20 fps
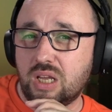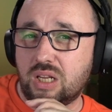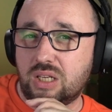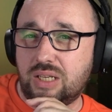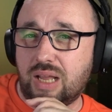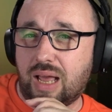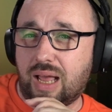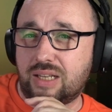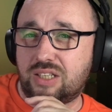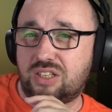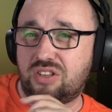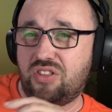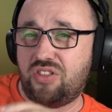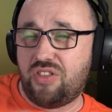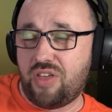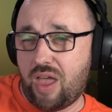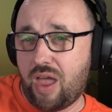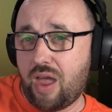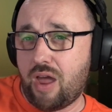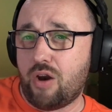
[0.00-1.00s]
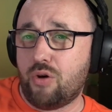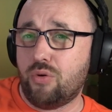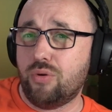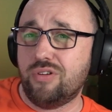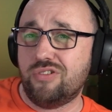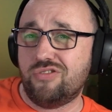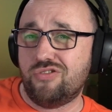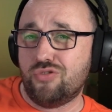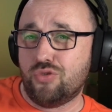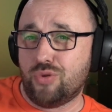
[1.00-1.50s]
that
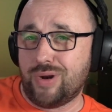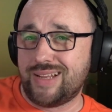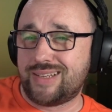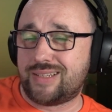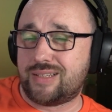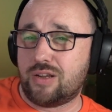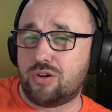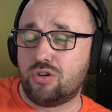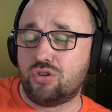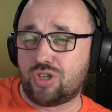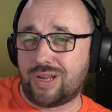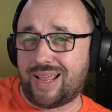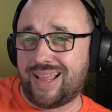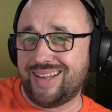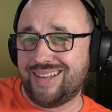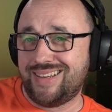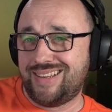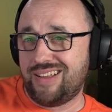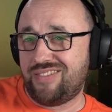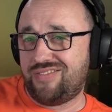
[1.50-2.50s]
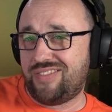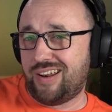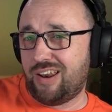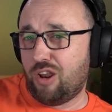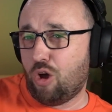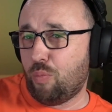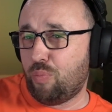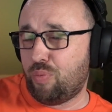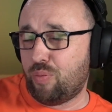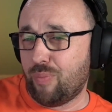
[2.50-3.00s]
their research and
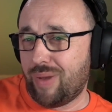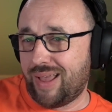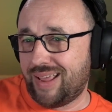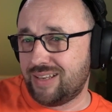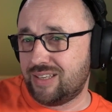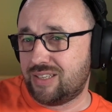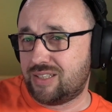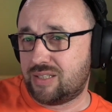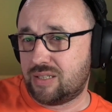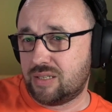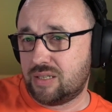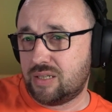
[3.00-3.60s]
development